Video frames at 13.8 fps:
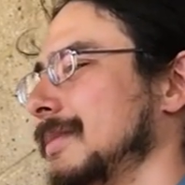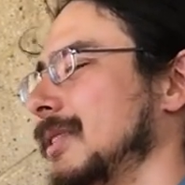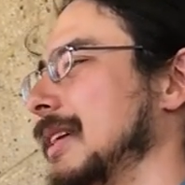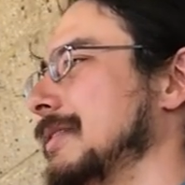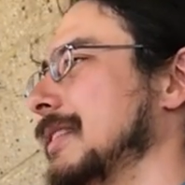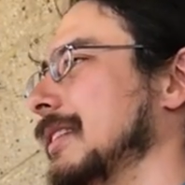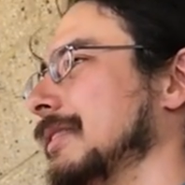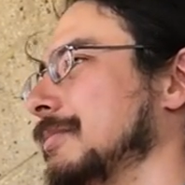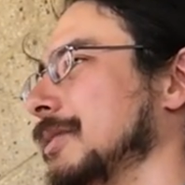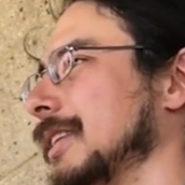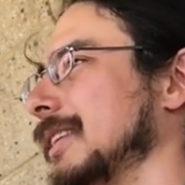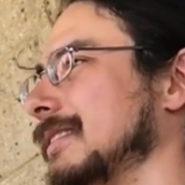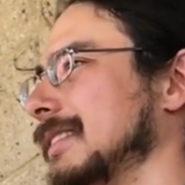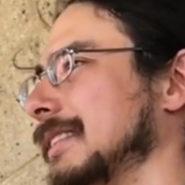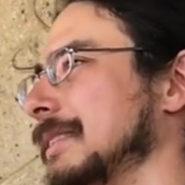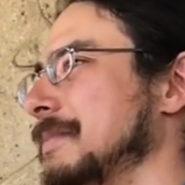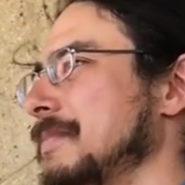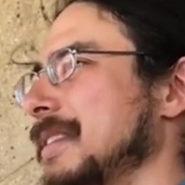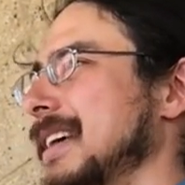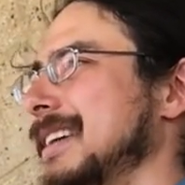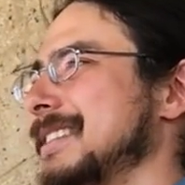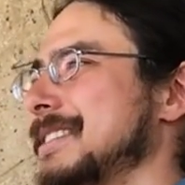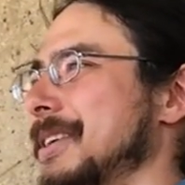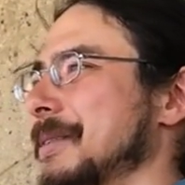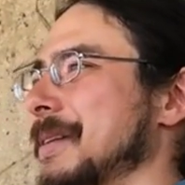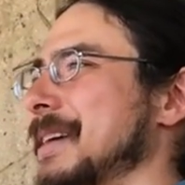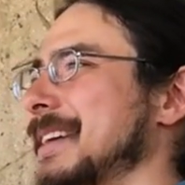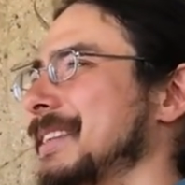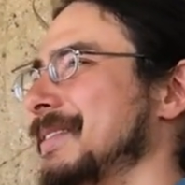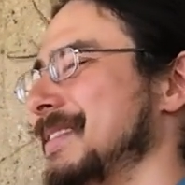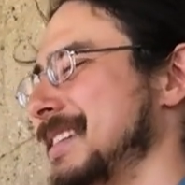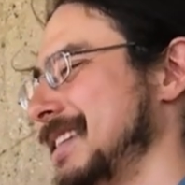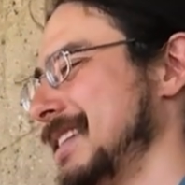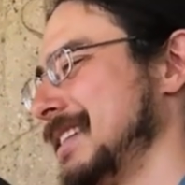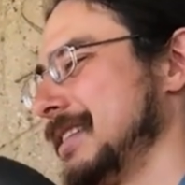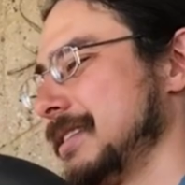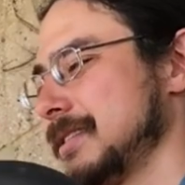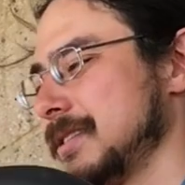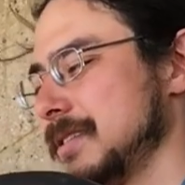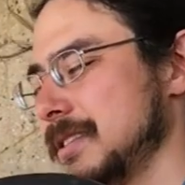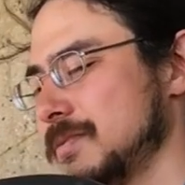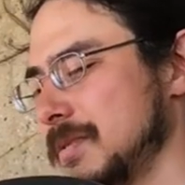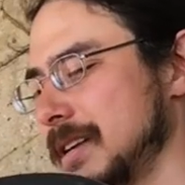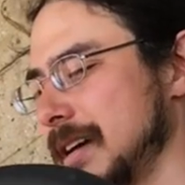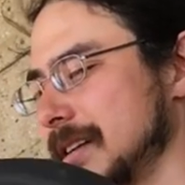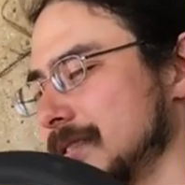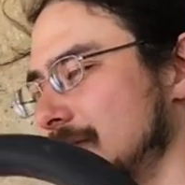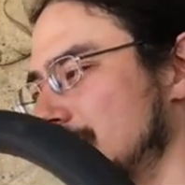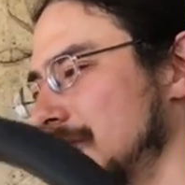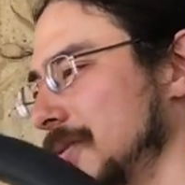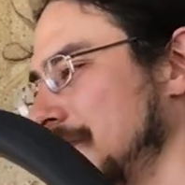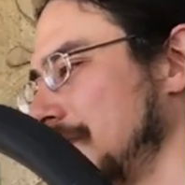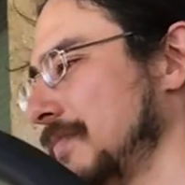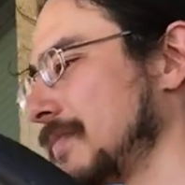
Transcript: Oh, I found it pretty easily. So this one has a hole.